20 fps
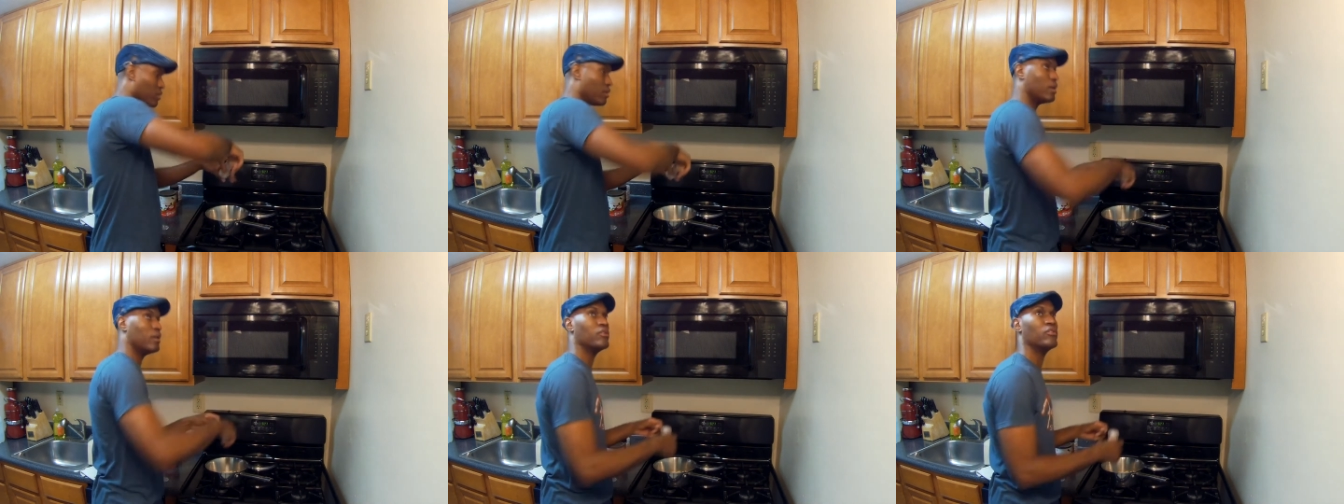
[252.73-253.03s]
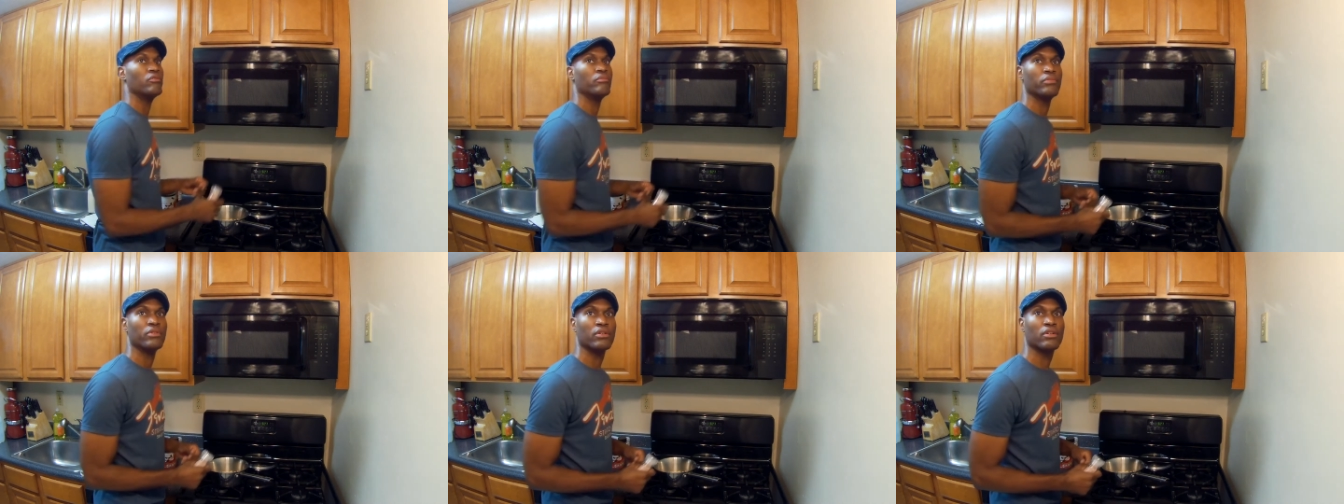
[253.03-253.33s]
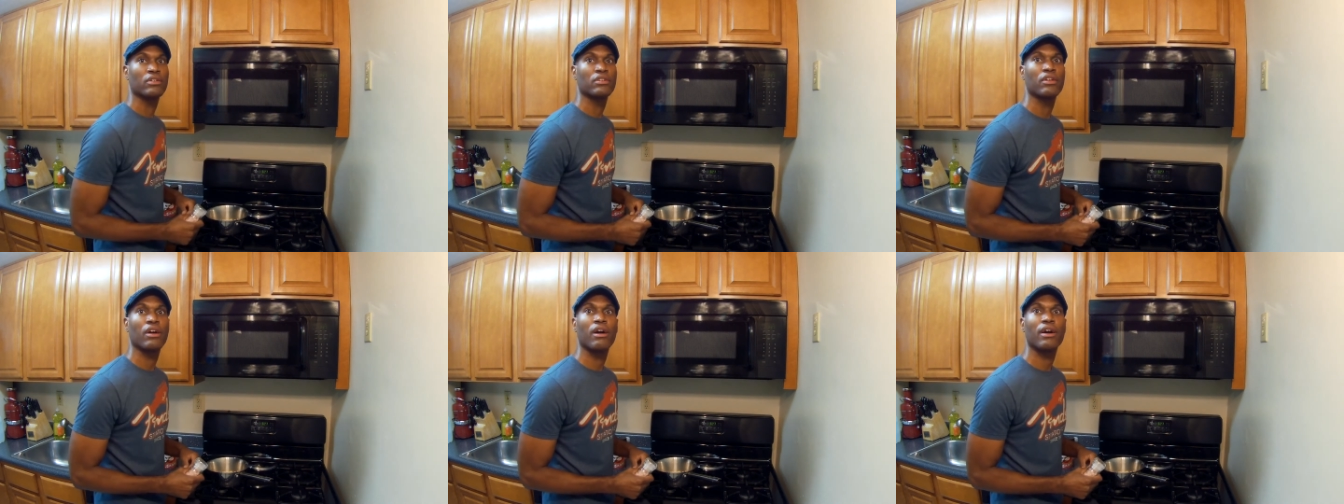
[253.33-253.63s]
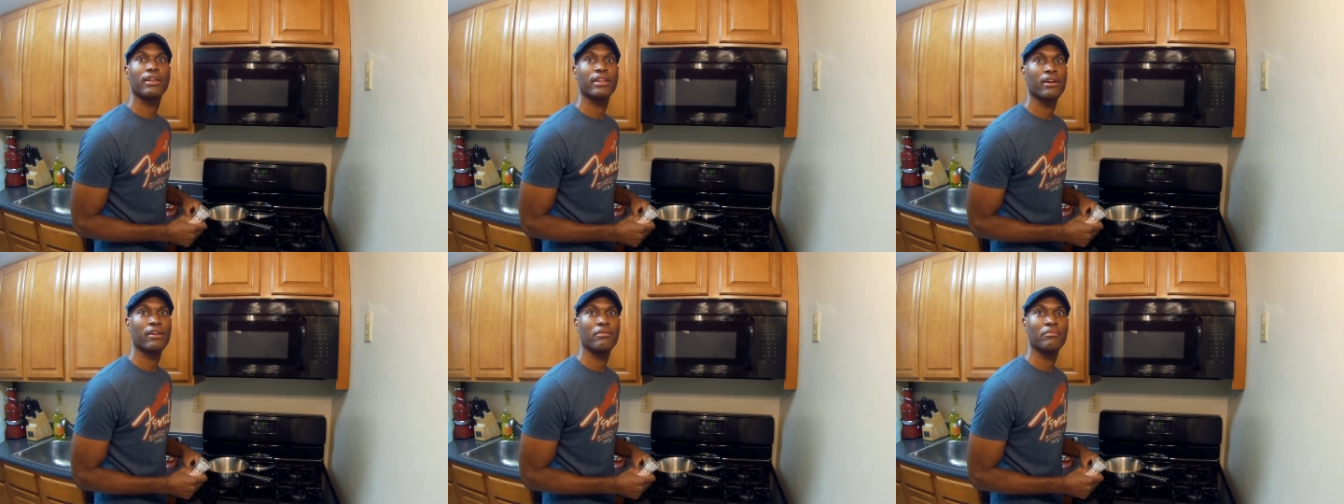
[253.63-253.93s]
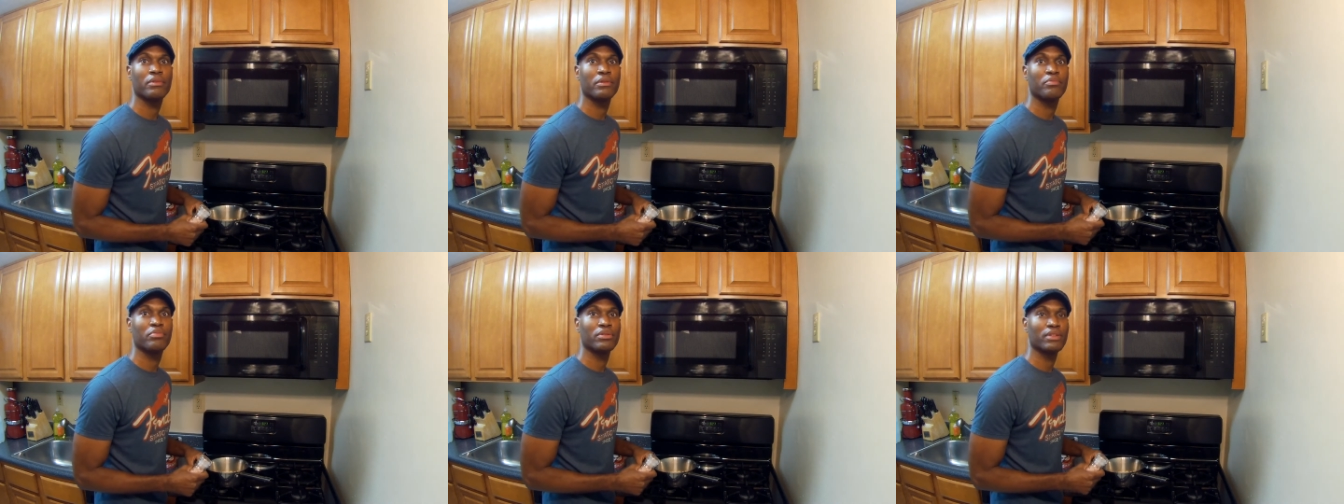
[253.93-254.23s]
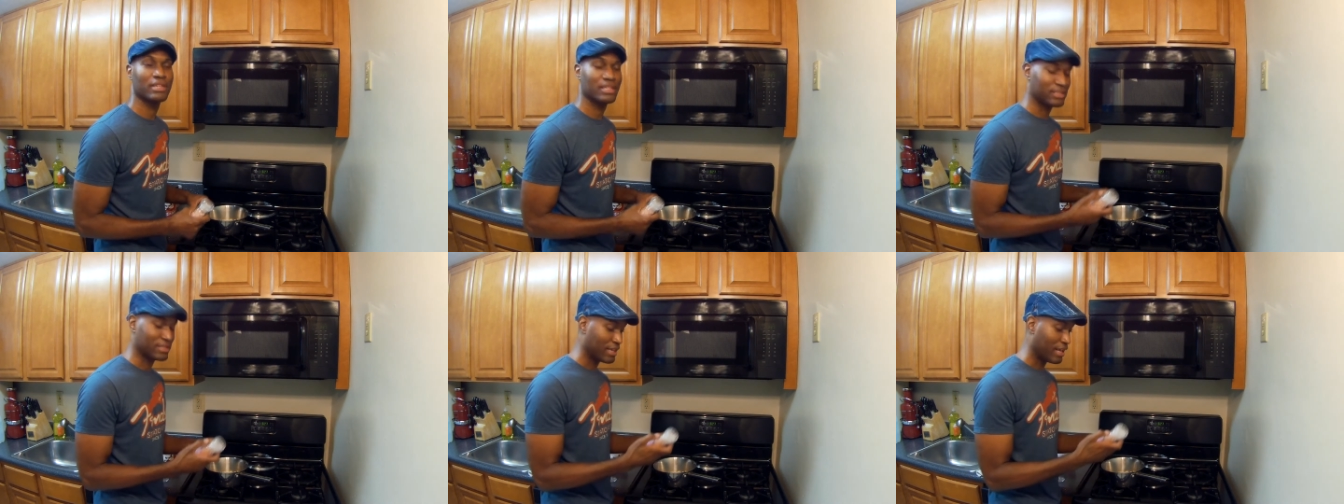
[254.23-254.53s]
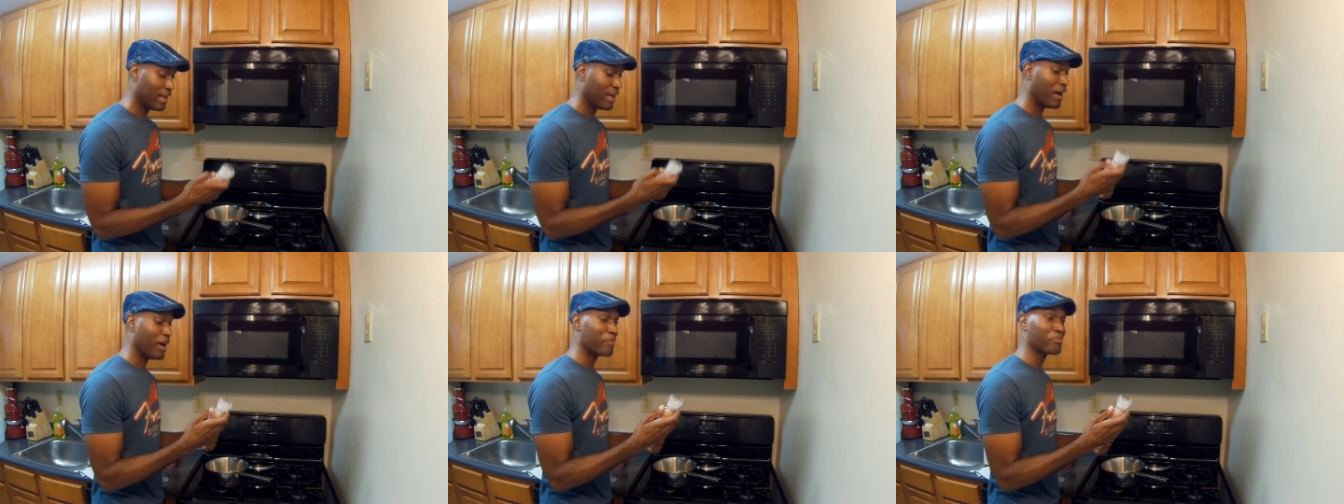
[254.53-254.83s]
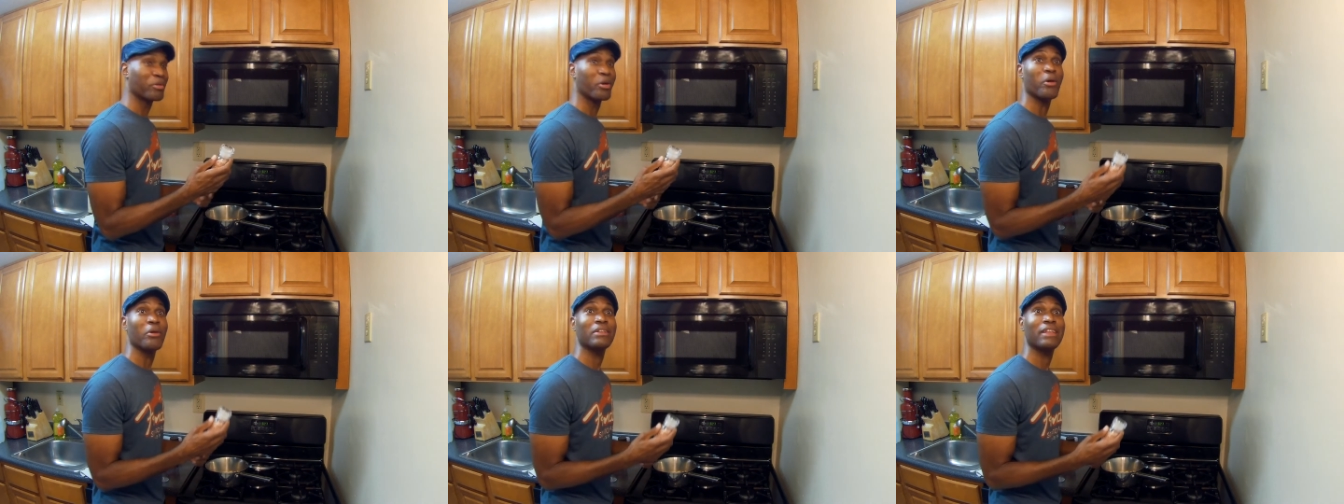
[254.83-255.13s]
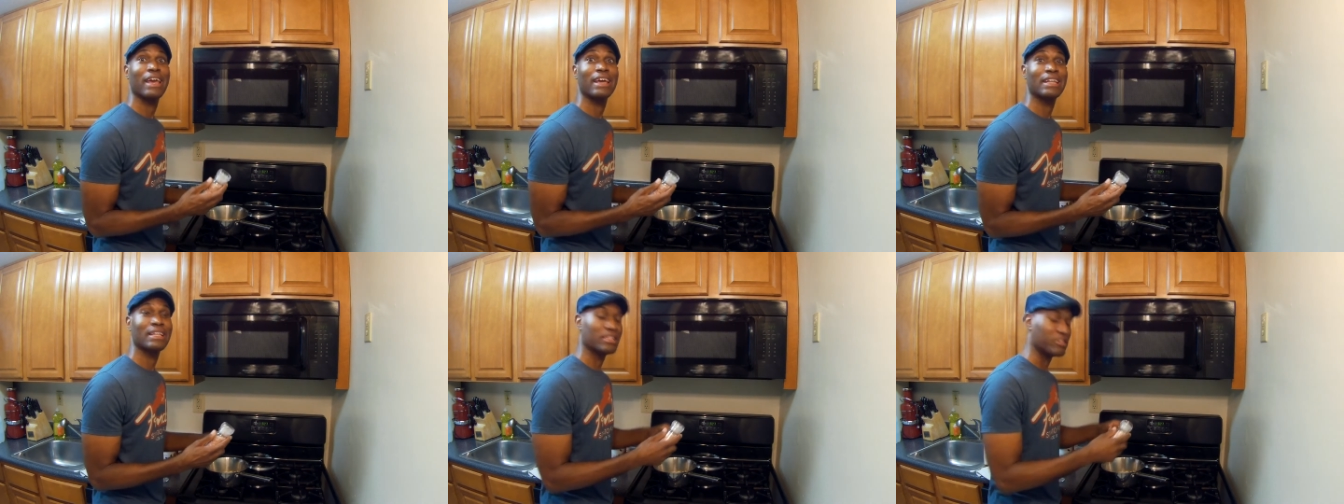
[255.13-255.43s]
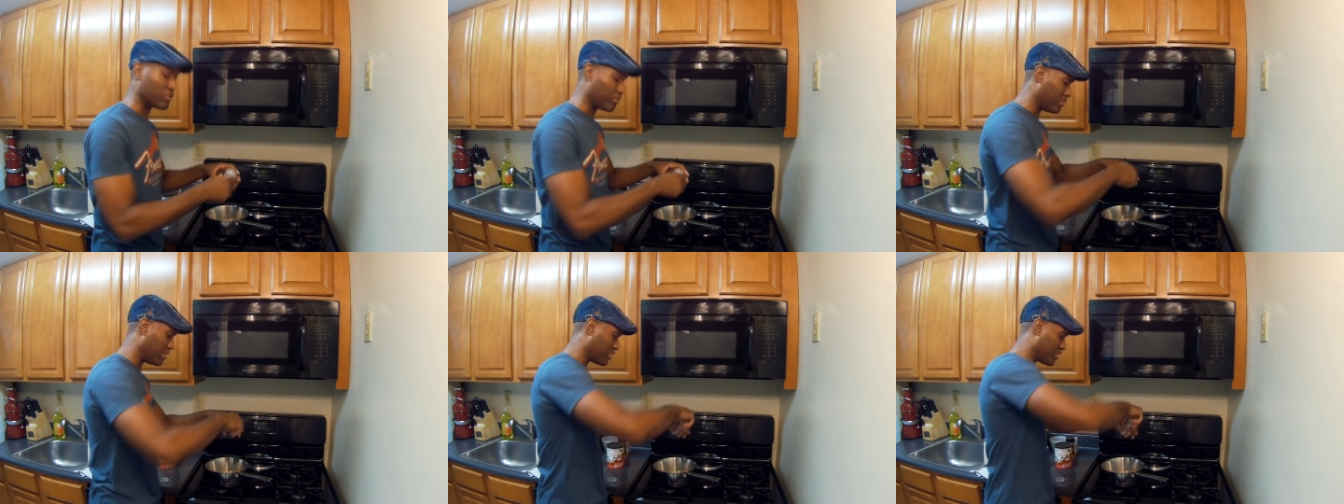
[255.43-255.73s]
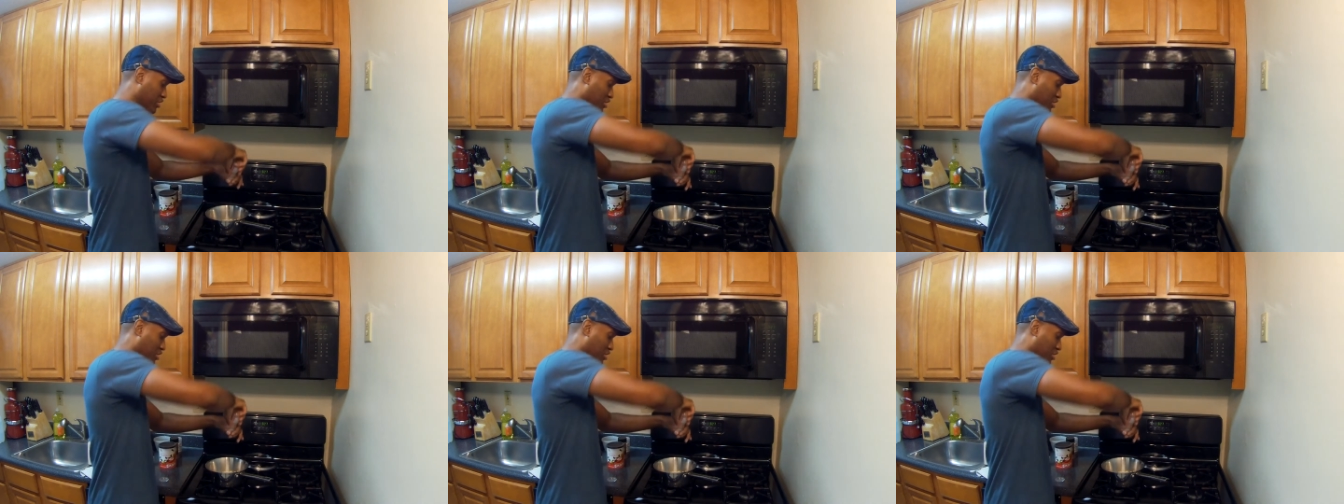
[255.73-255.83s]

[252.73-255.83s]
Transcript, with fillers: Oatmeal, God help me, please. I'm going to add a little bit of